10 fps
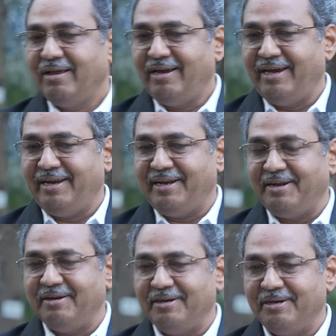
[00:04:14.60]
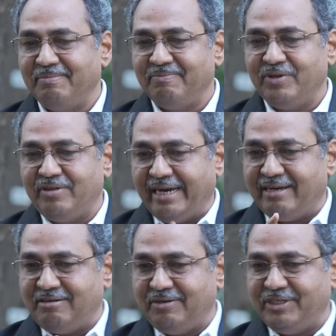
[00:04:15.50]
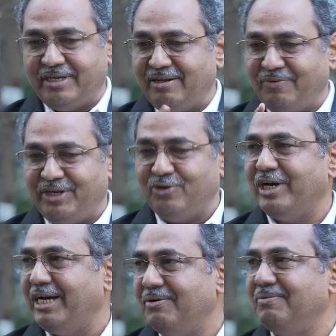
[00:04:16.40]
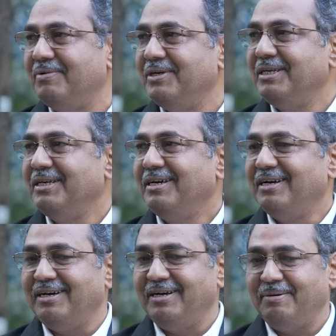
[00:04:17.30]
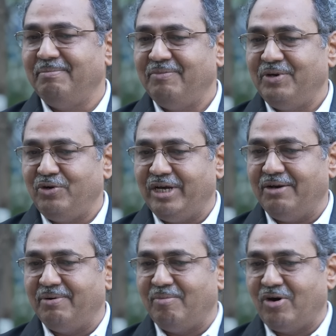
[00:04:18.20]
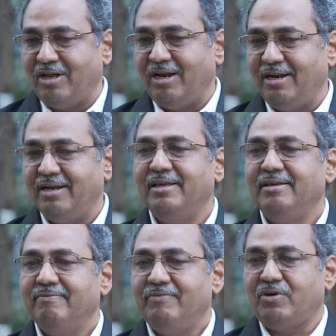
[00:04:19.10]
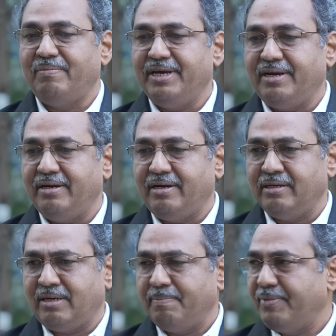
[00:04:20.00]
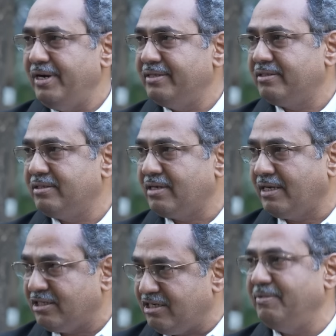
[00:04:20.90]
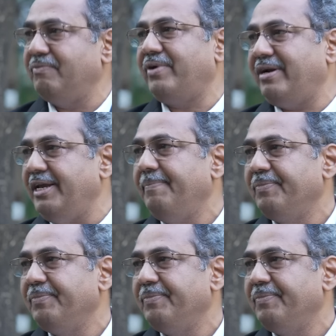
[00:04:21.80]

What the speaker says: And with that, we said, now we need to have a model which will make it completely customer friendly.